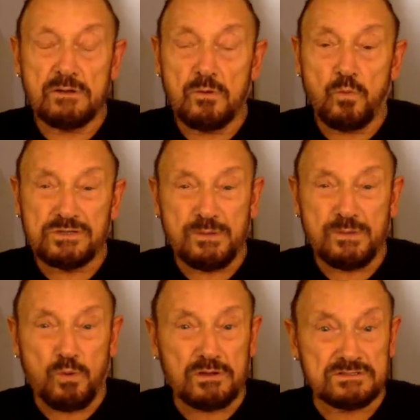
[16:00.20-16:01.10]
what it
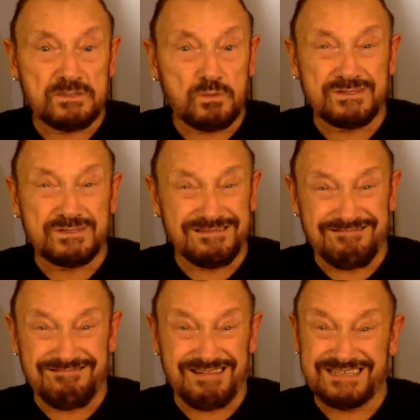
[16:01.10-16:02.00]
was, it
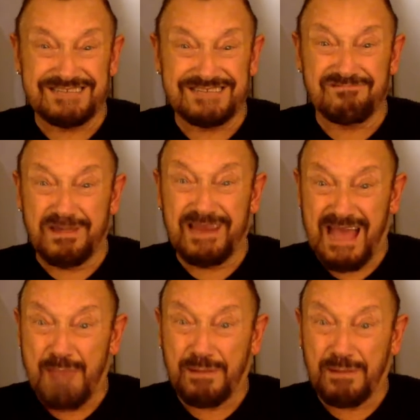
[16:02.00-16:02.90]
didn't really
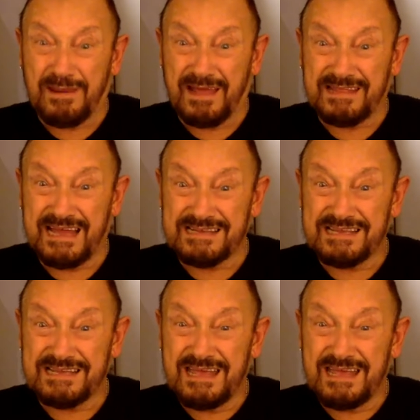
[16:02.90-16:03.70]
happen like that.